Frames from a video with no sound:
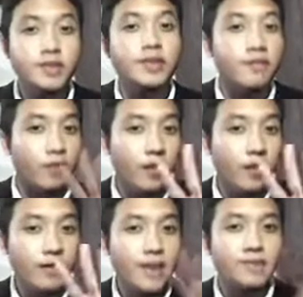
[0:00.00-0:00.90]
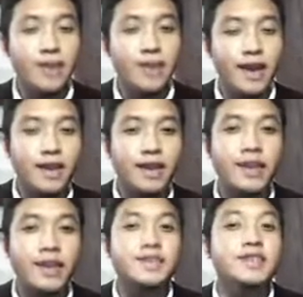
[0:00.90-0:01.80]
to the fourth aspect
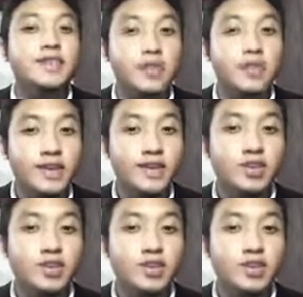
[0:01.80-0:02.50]
is the students'